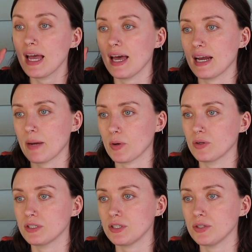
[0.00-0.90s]
and I'm
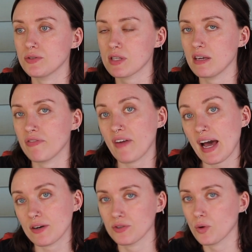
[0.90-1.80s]
going to use the
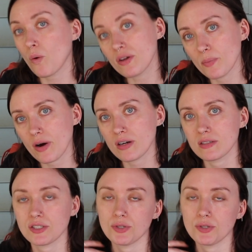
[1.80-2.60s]
fat or the oil part